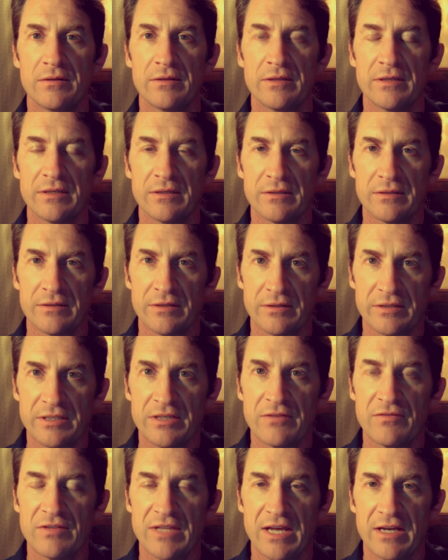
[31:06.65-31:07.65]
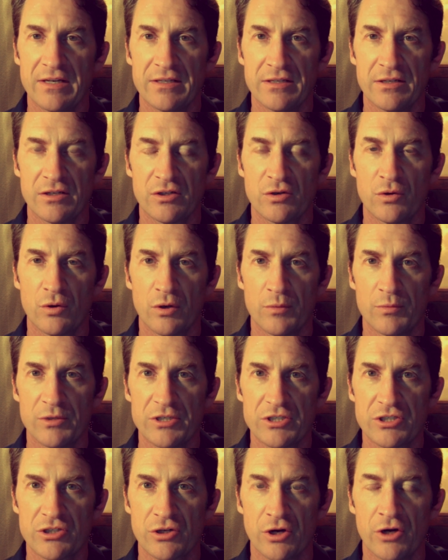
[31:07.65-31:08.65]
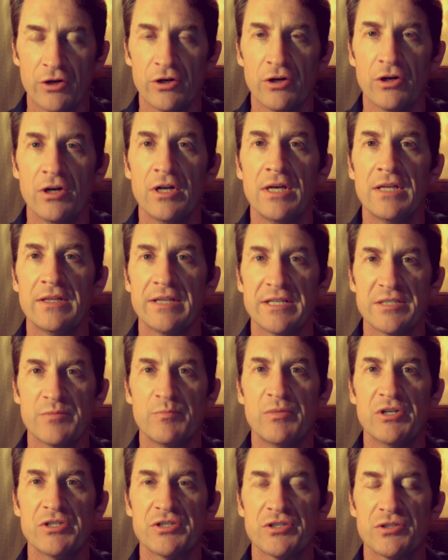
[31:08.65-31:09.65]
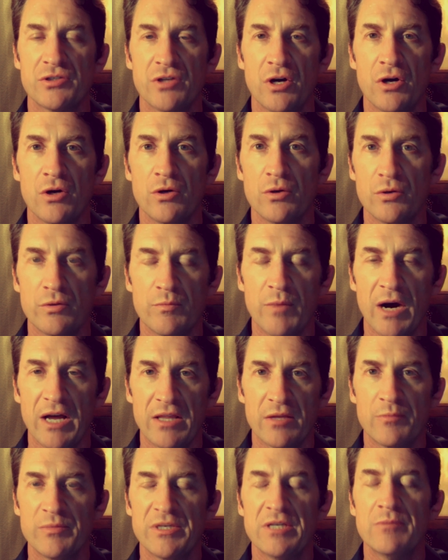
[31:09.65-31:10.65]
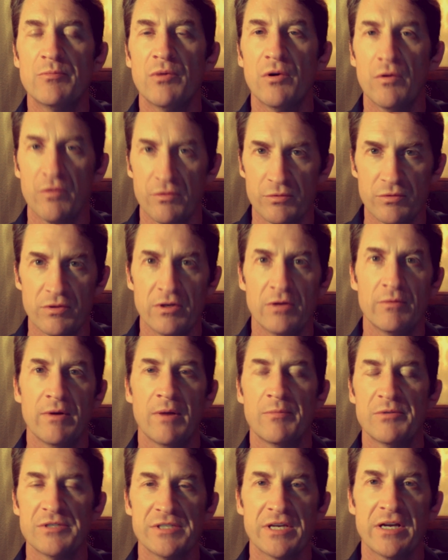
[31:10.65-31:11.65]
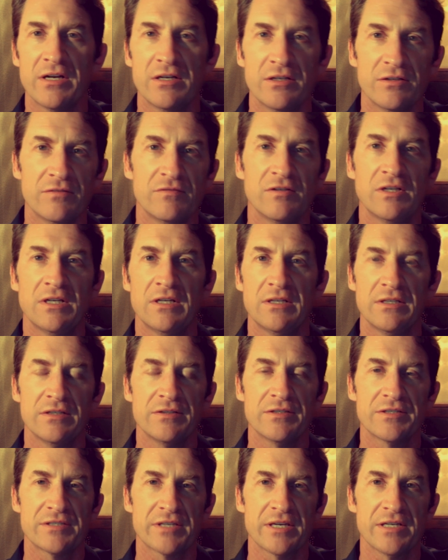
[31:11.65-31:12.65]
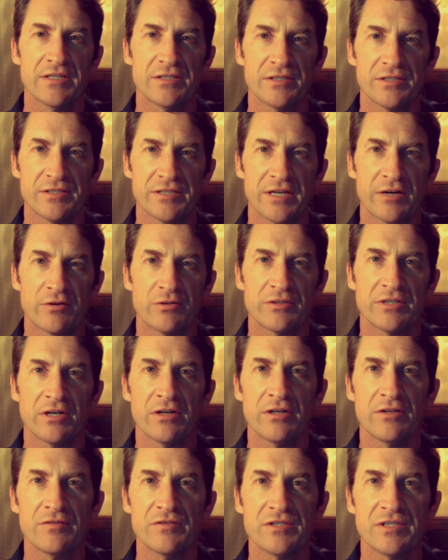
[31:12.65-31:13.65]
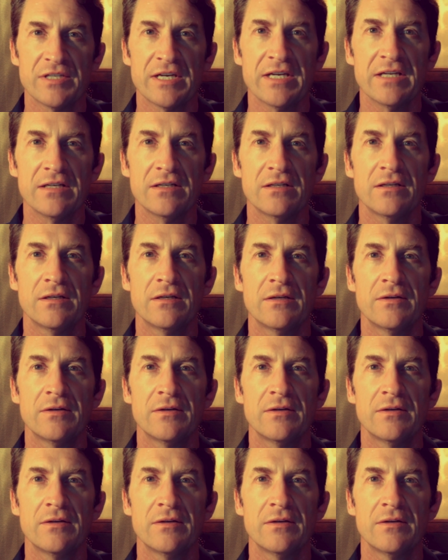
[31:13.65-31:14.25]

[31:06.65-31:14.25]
They're given that in a corporate charter that's bestowed by the people through their representative, in this case the Secretary of State.